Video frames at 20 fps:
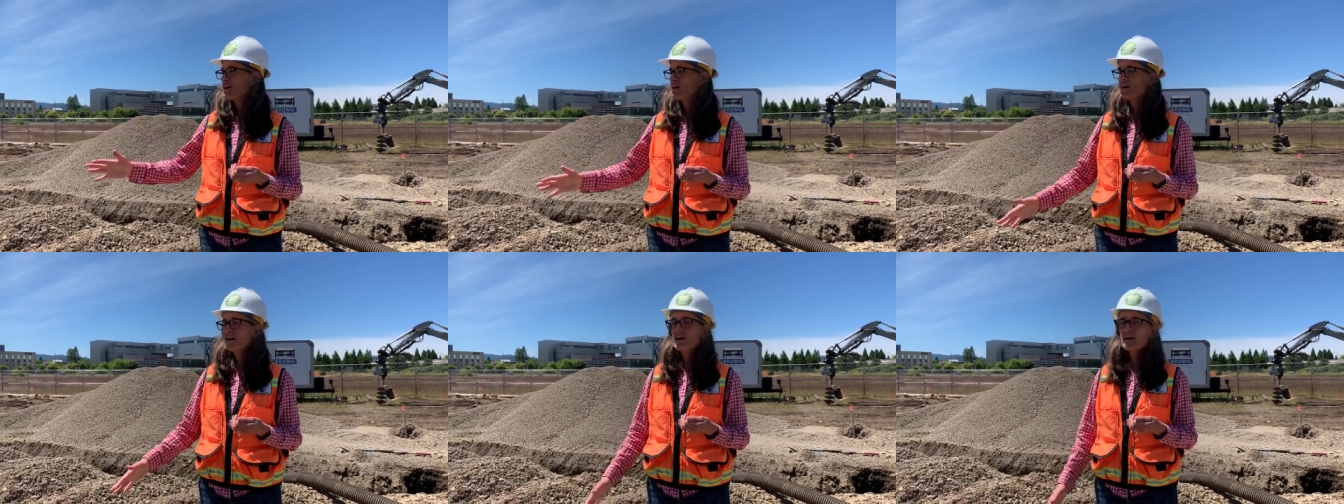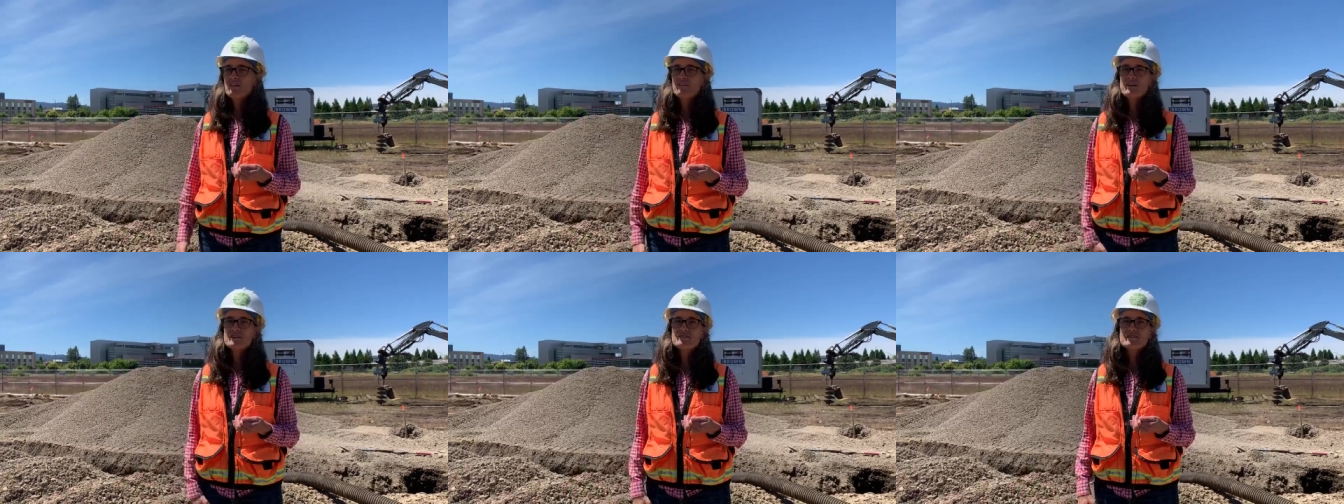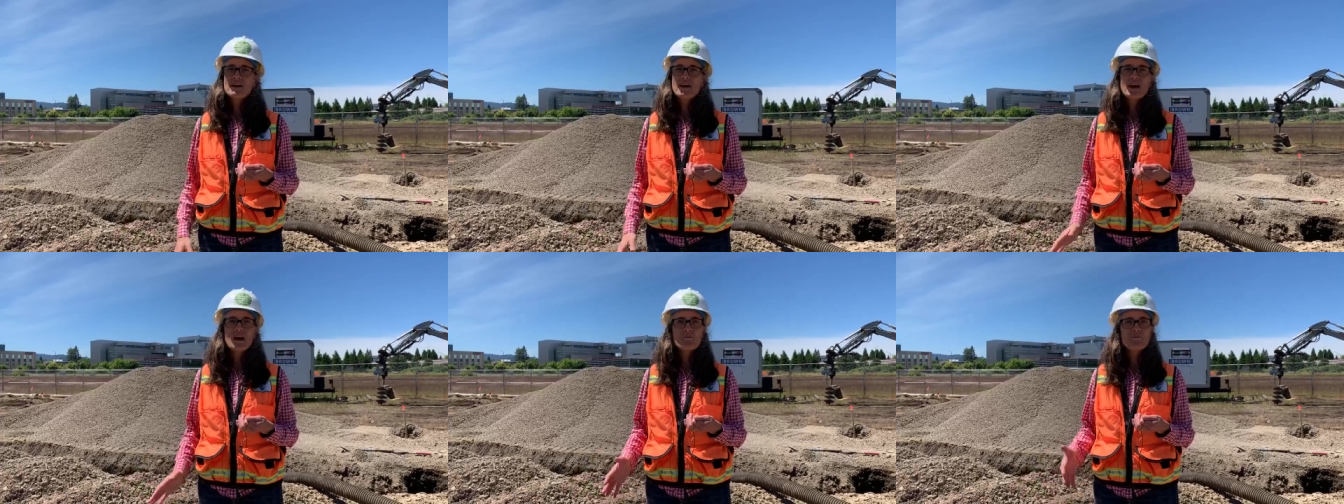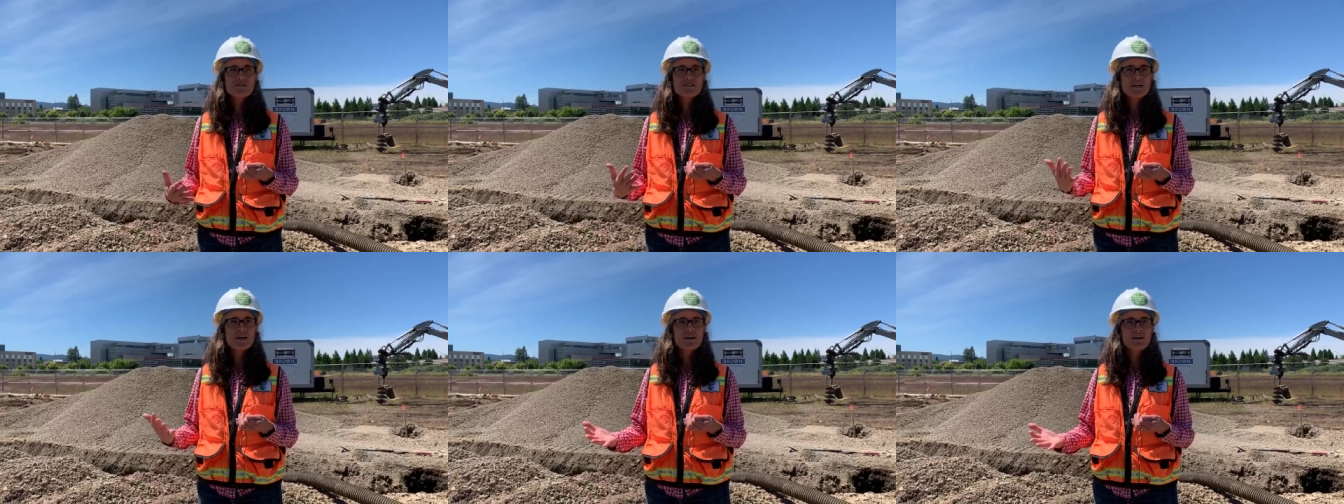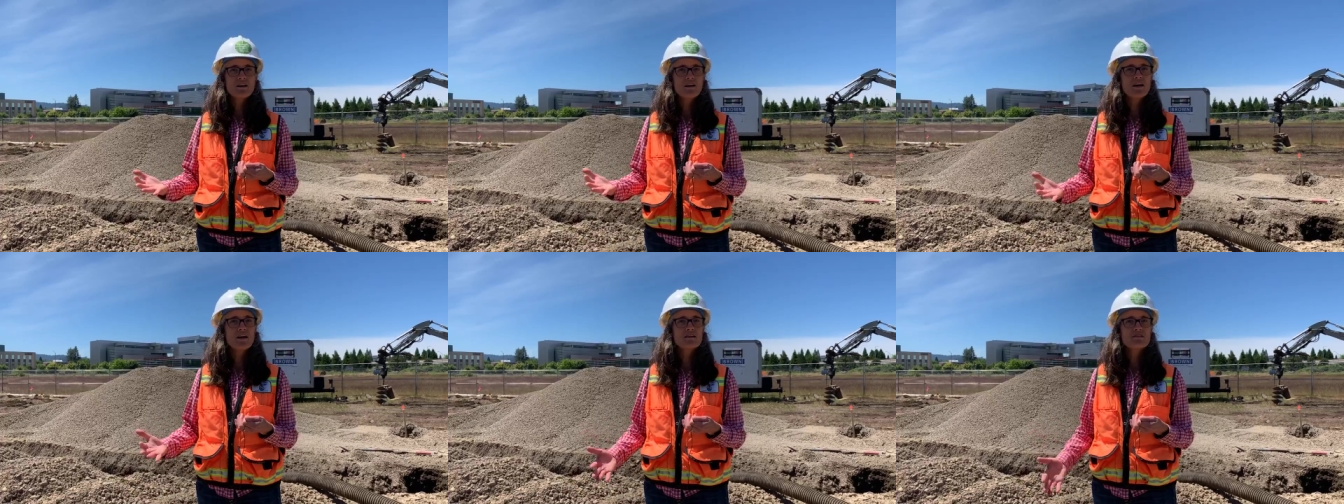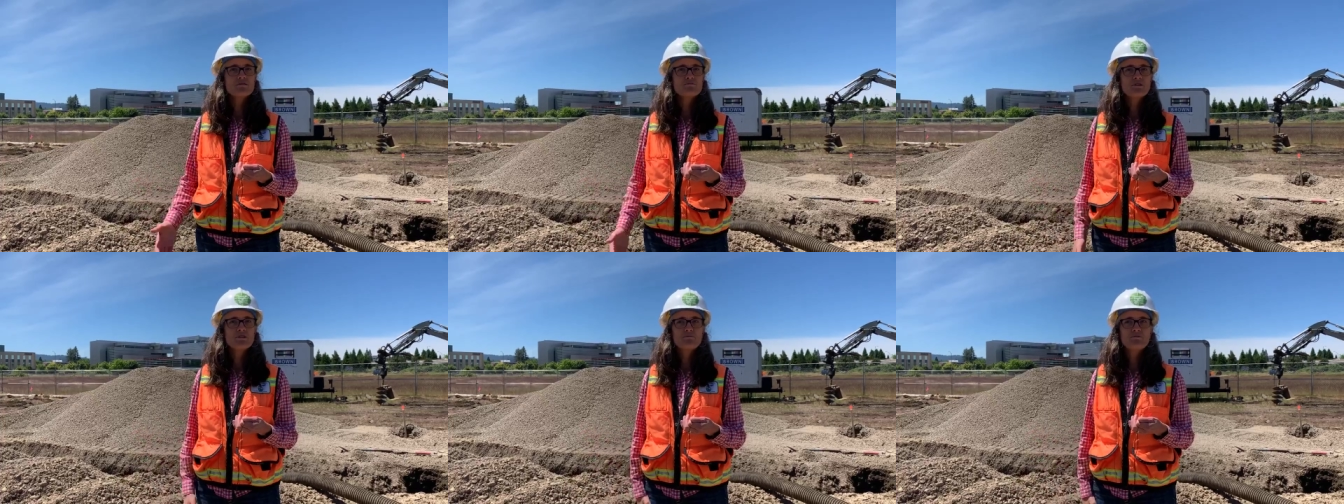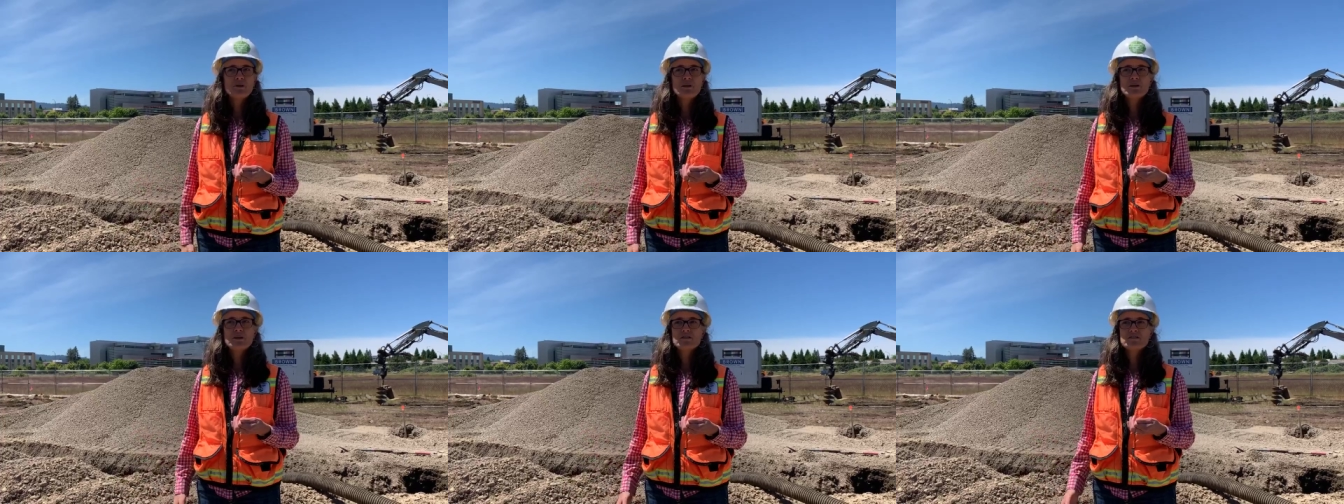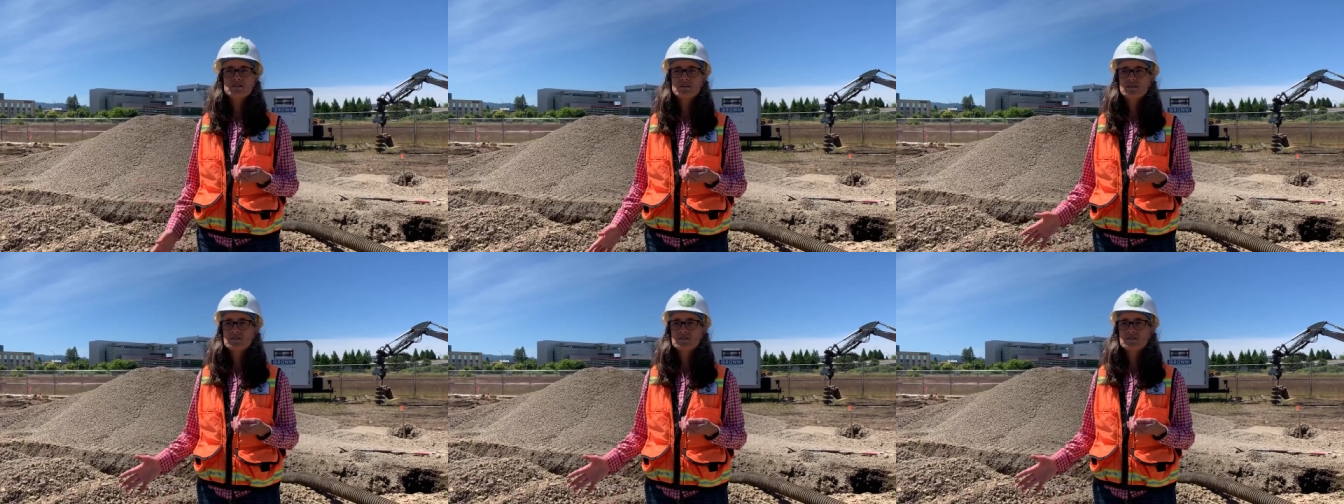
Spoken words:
And again, that's a habitat enhancement piece,